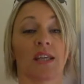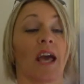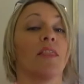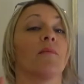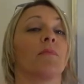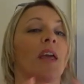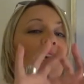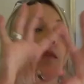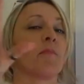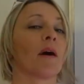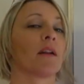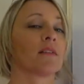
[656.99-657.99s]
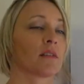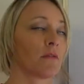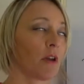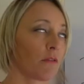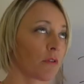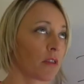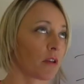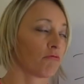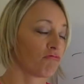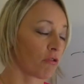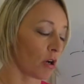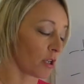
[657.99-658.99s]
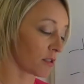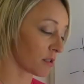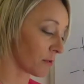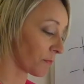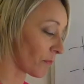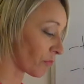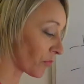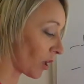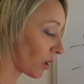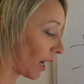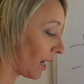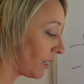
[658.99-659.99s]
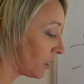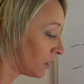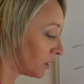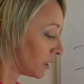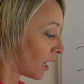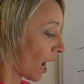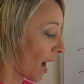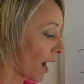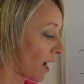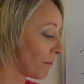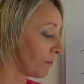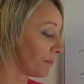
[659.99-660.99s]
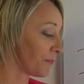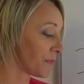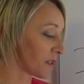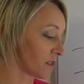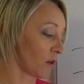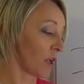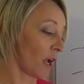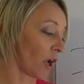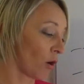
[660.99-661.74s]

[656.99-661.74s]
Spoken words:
get the balance of everything right. Okay? So yeah,